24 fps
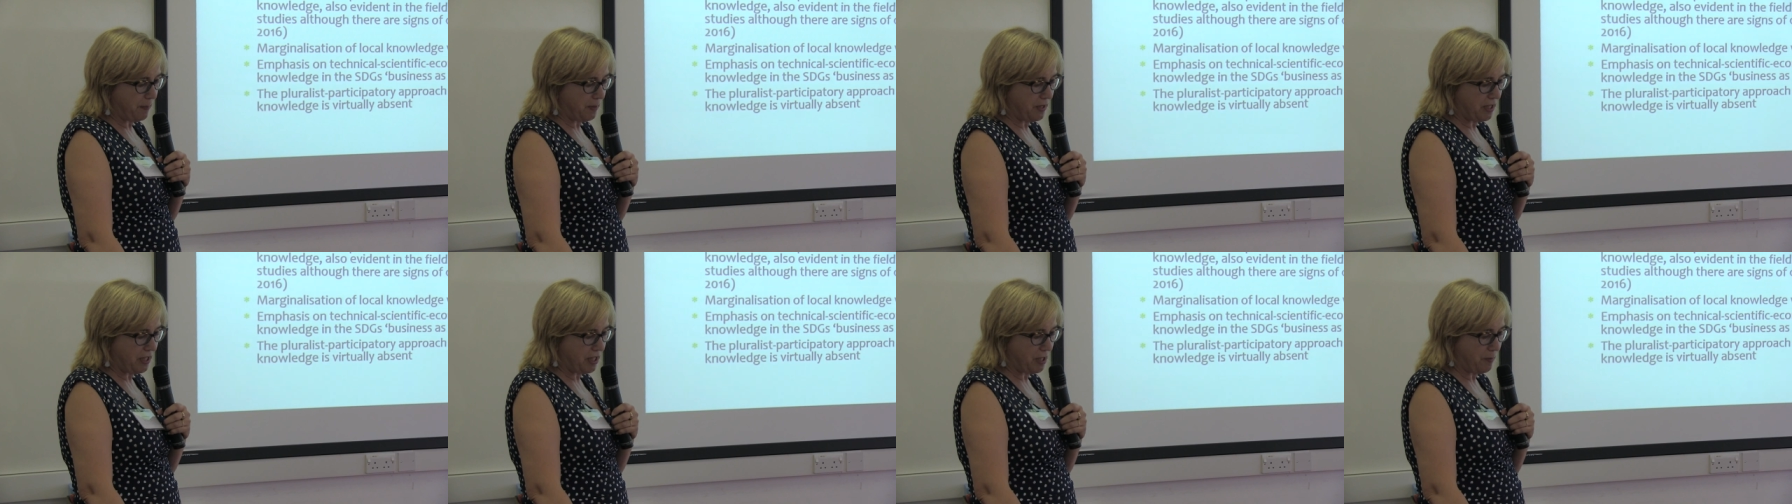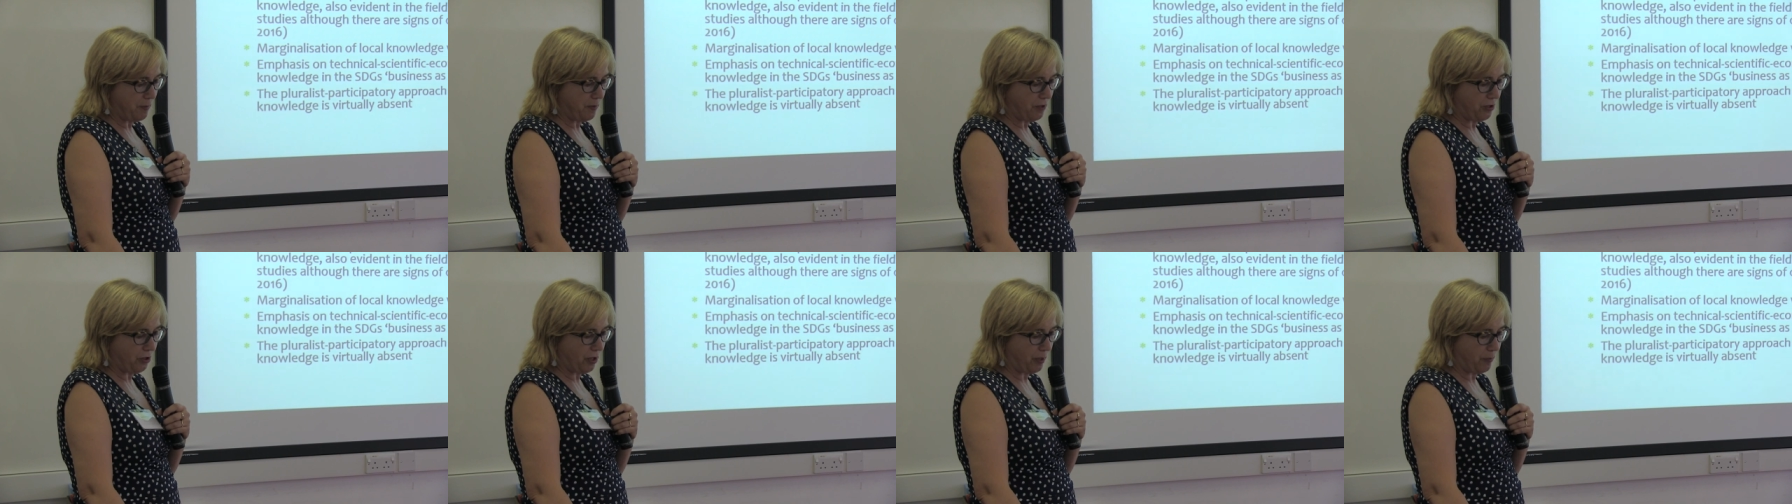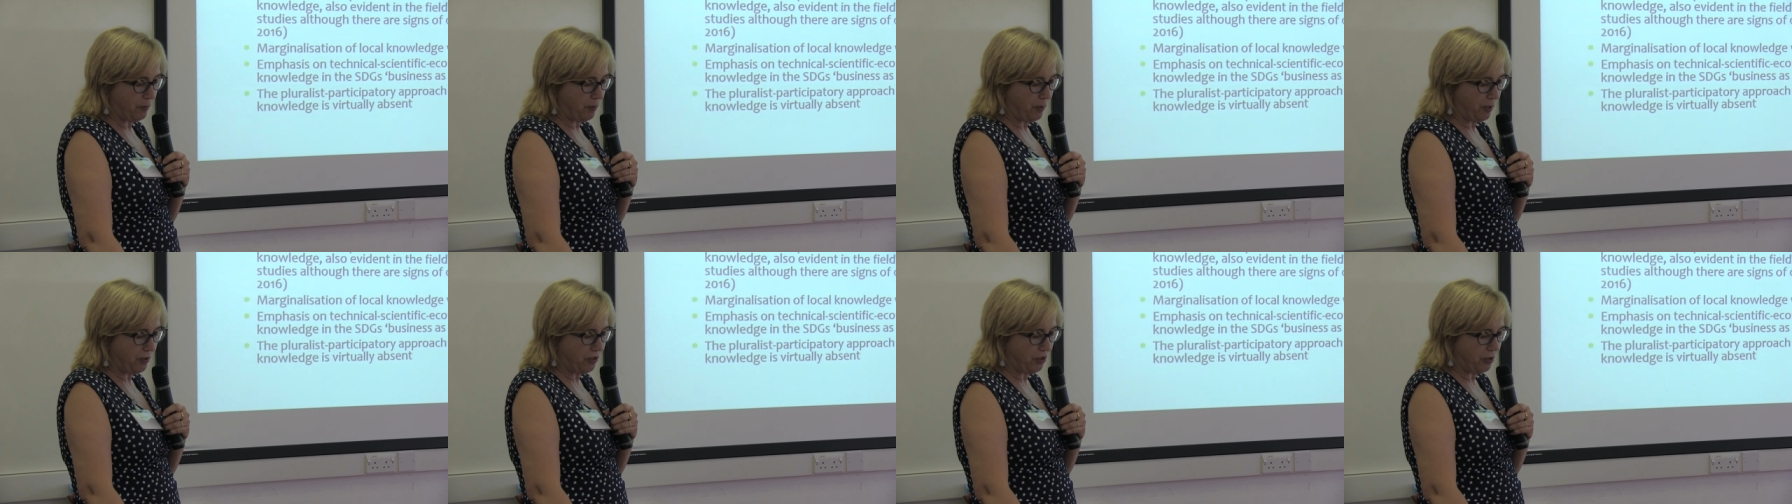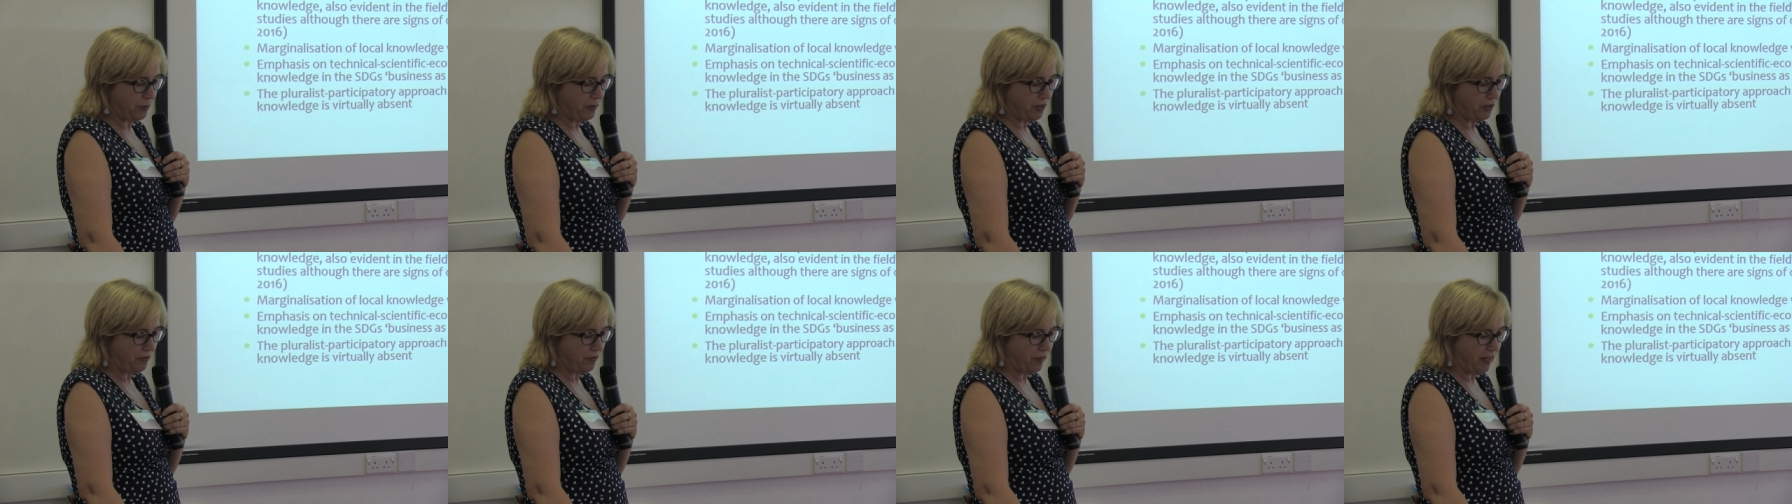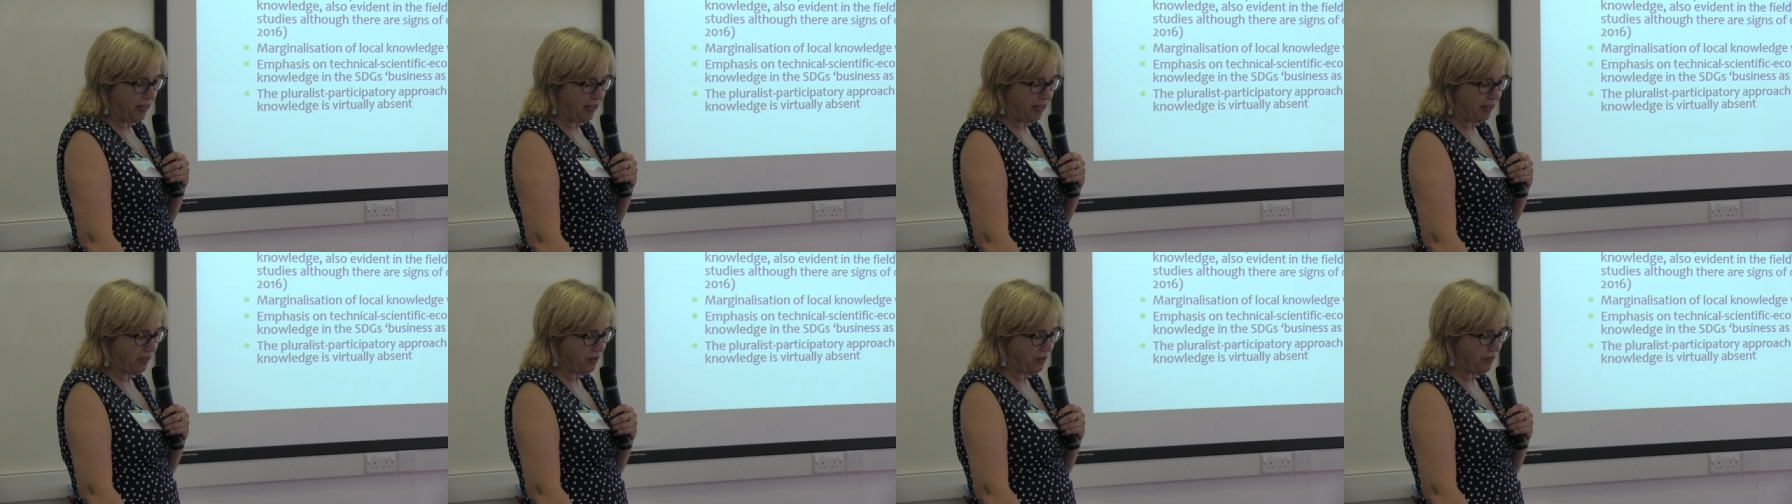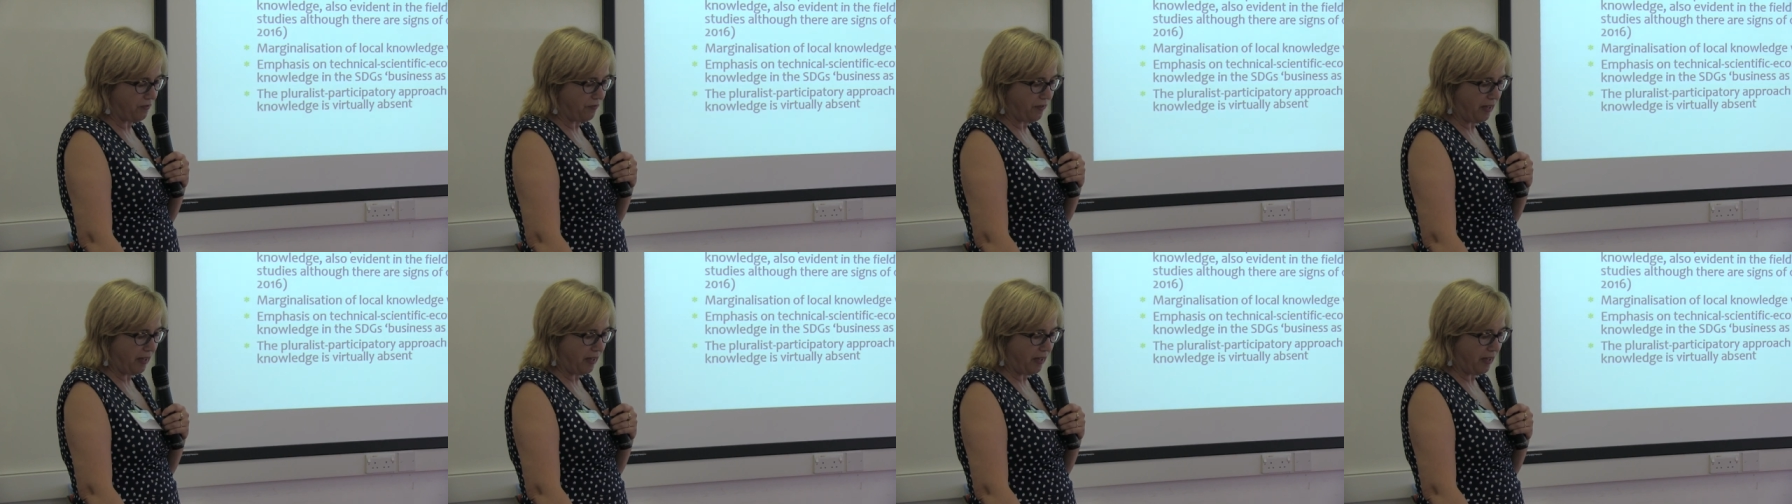participatory approach, which value,